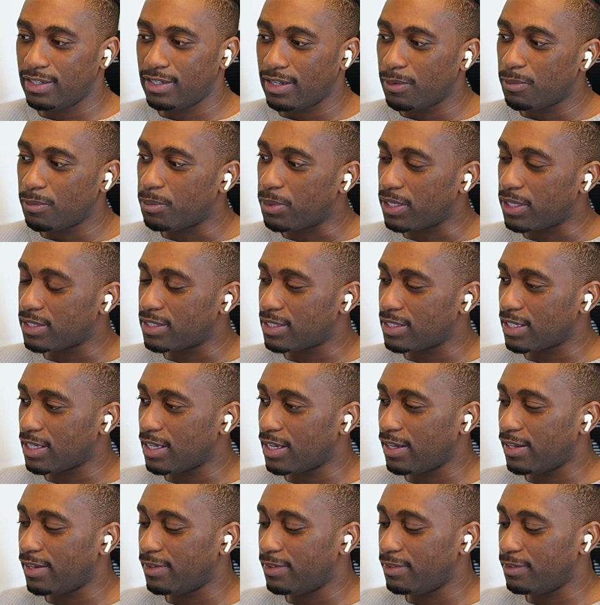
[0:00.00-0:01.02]
But
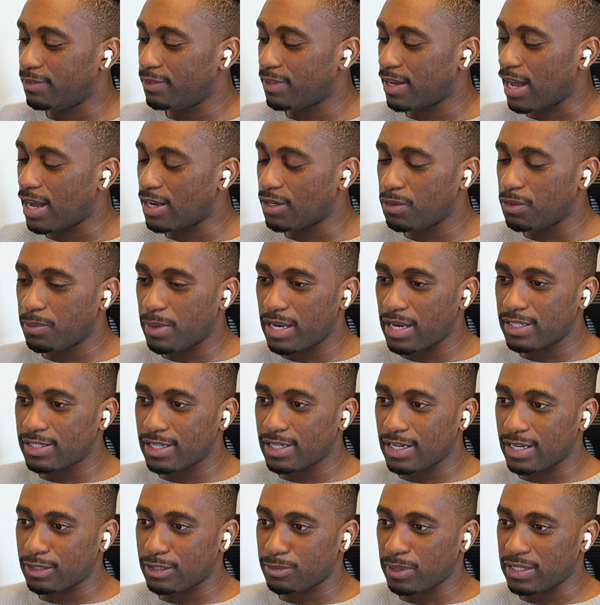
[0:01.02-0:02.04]
how do you manage that
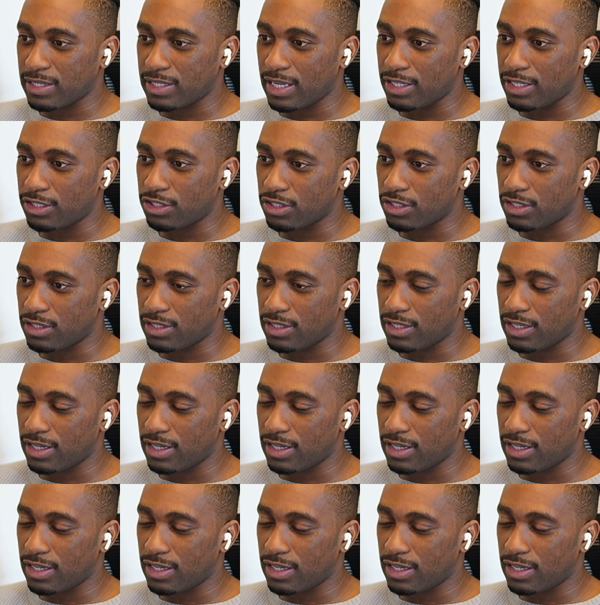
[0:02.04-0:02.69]
expectation?